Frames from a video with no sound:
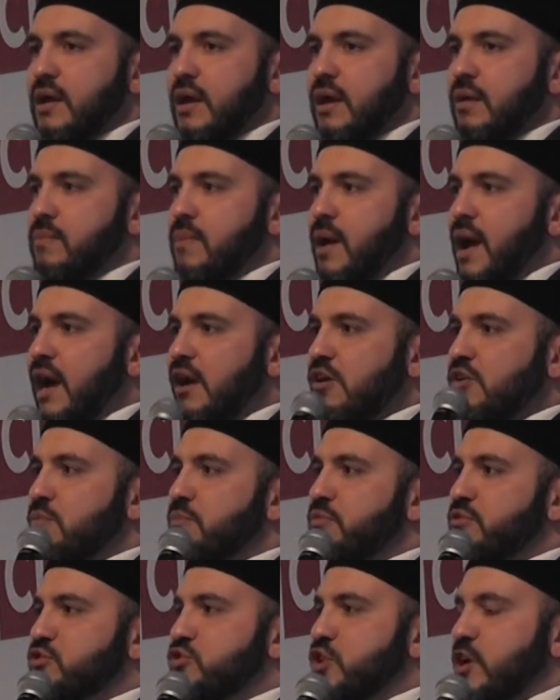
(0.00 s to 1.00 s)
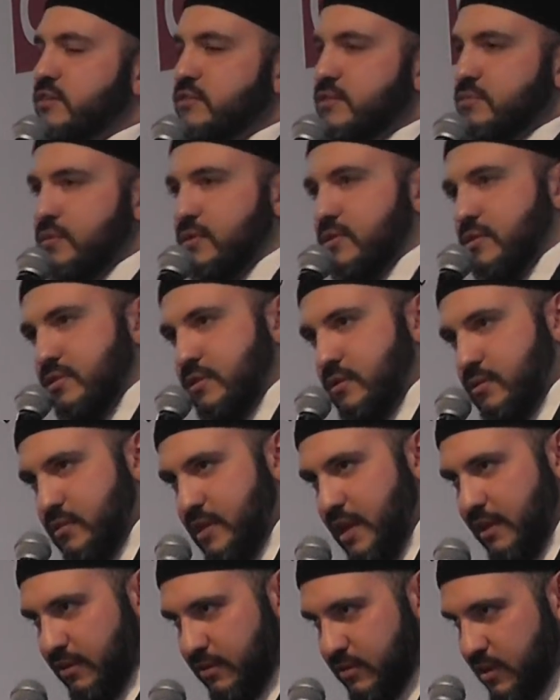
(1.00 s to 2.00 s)
Arabs just
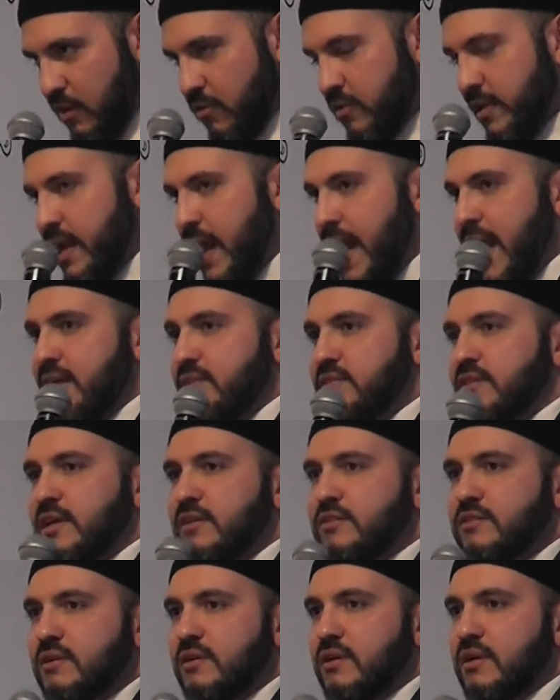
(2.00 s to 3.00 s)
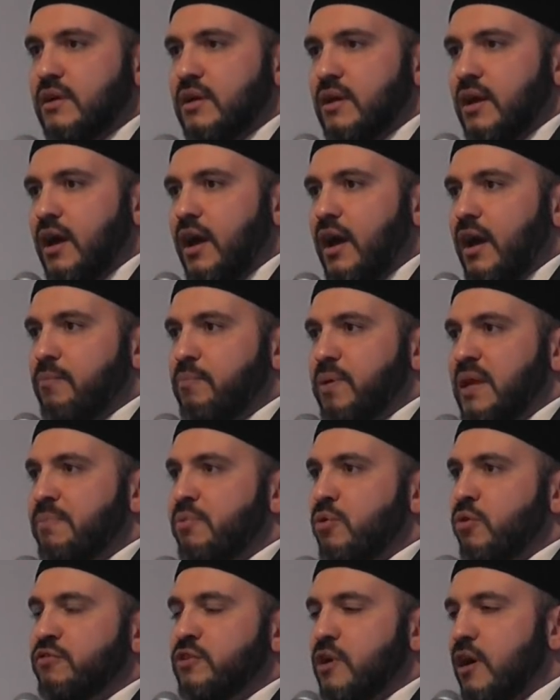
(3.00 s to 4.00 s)
necessarily hated
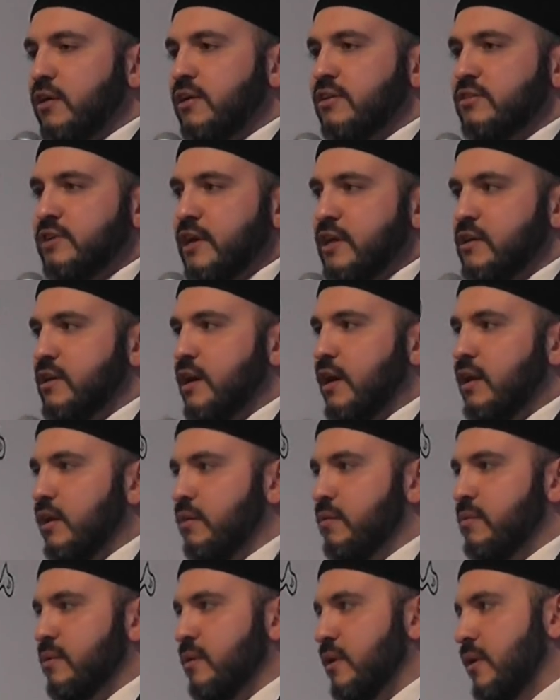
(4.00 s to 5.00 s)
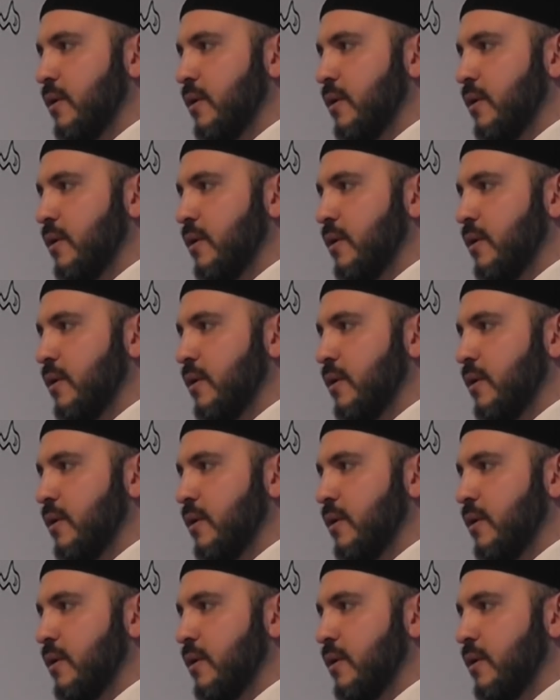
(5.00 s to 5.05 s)
people of darker skin color?